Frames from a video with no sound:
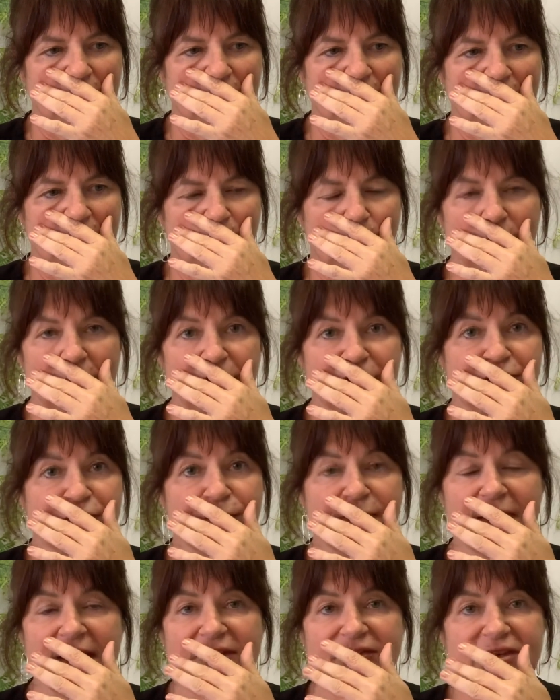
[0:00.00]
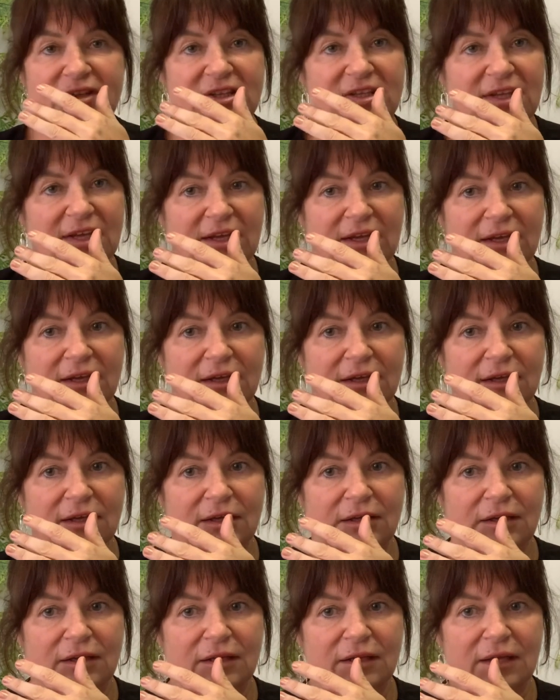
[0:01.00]
It went through everything
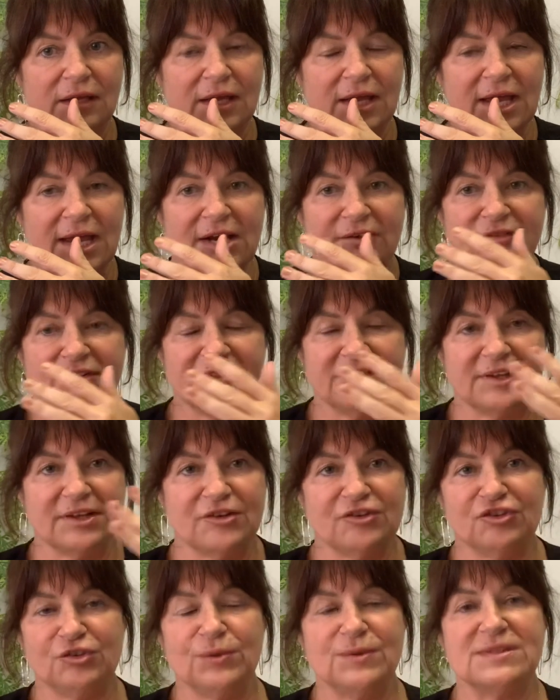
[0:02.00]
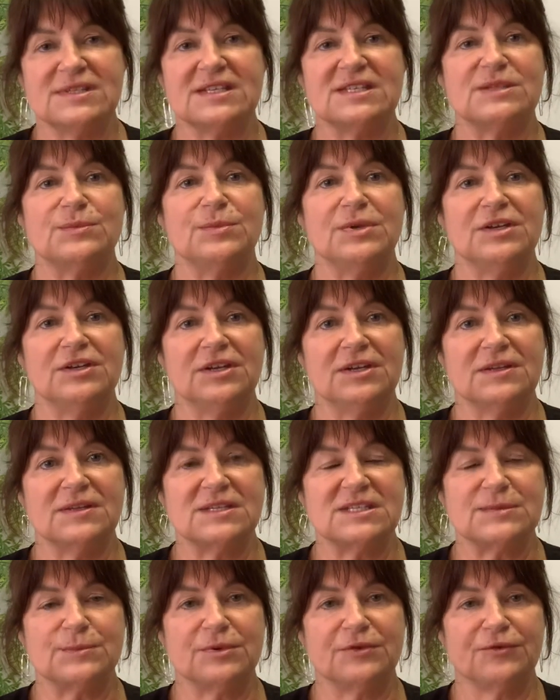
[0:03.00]
she was
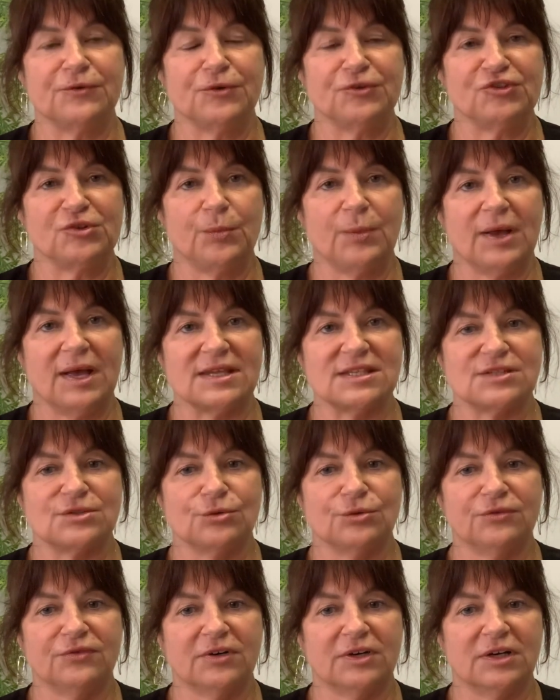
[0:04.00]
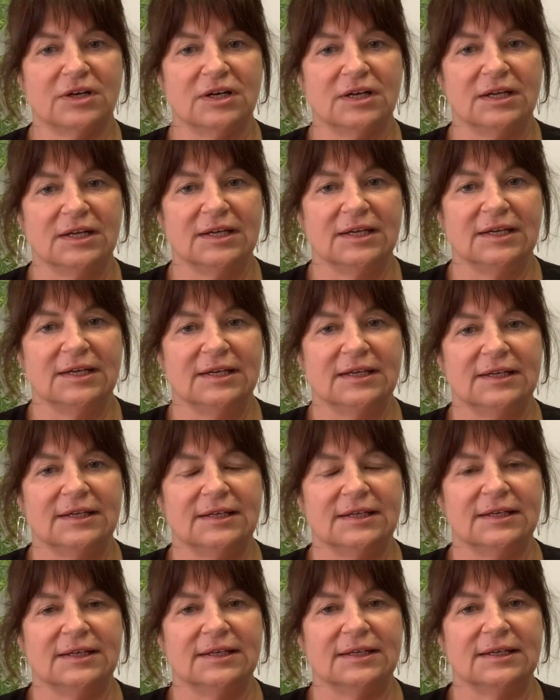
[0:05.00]
experienced before she passed over.
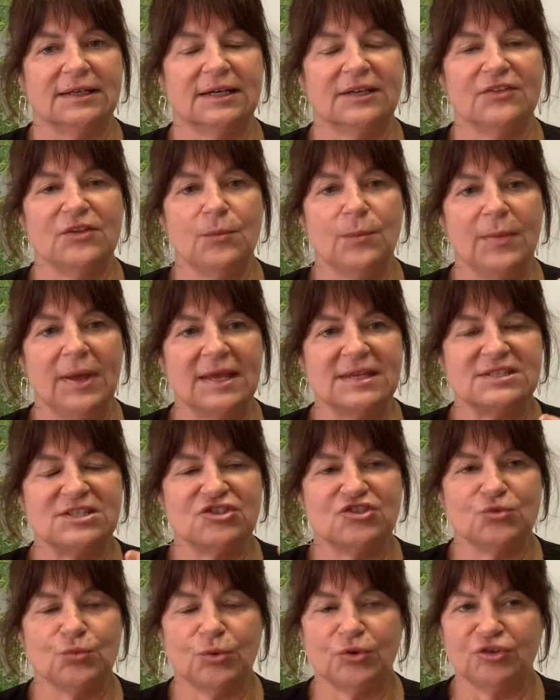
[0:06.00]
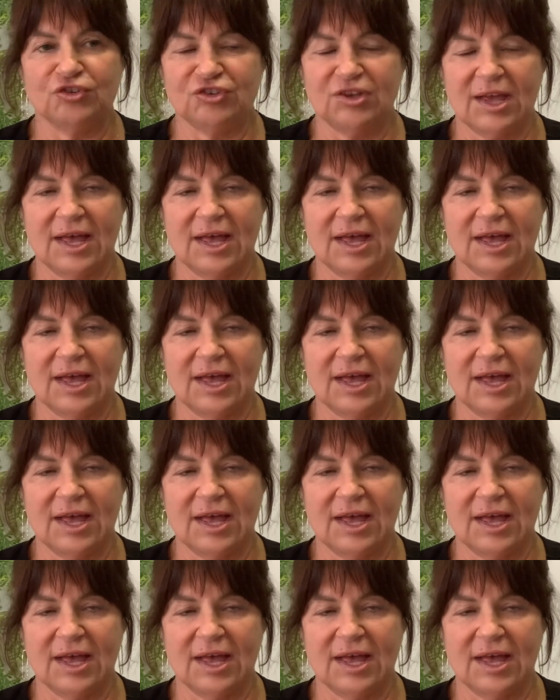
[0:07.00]
And the message was she